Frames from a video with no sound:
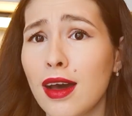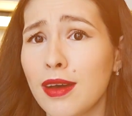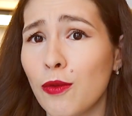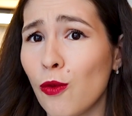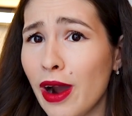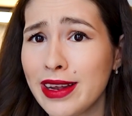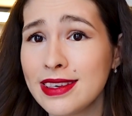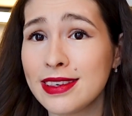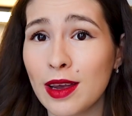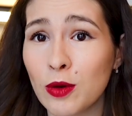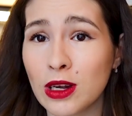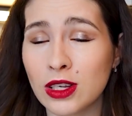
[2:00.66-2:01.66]
Why
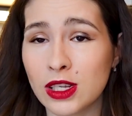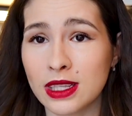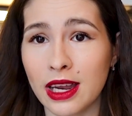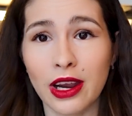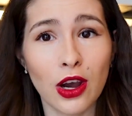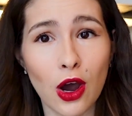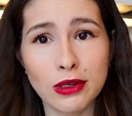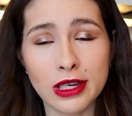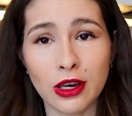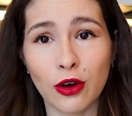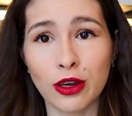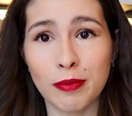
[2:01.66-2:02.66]
didn't I want to study
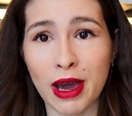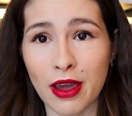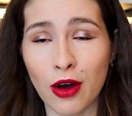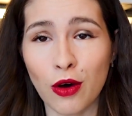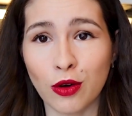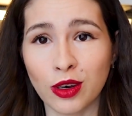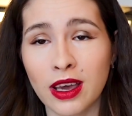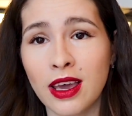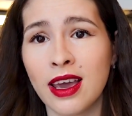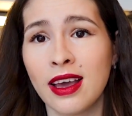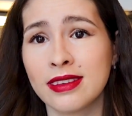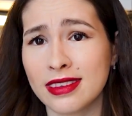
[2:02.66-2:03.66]
coding on my own?
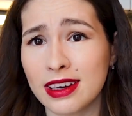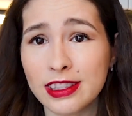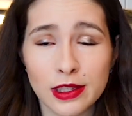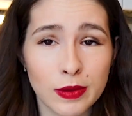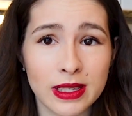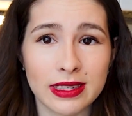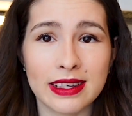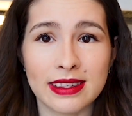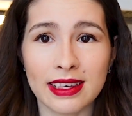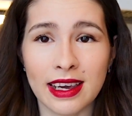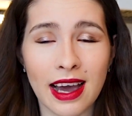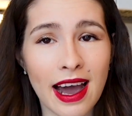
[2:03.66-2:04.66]
The answer is
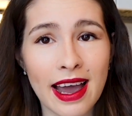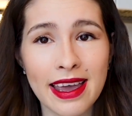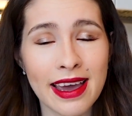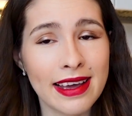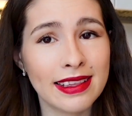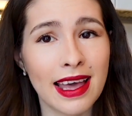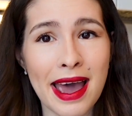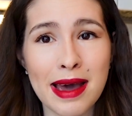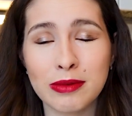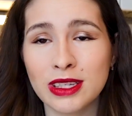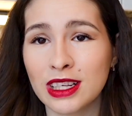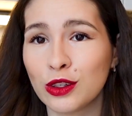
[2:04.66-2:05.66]
easy. I had
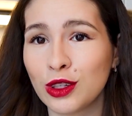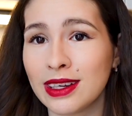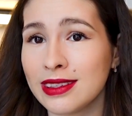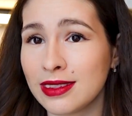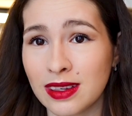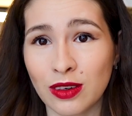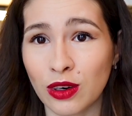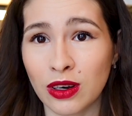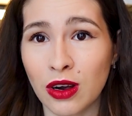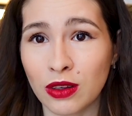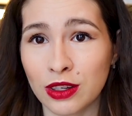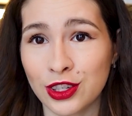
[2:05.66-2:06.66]
absolutely zero
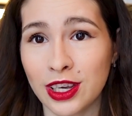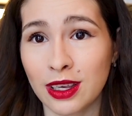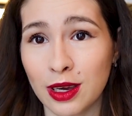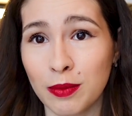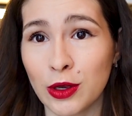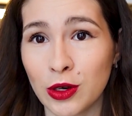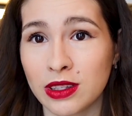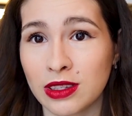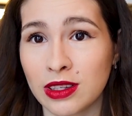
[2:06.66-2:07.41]
knowledge in computer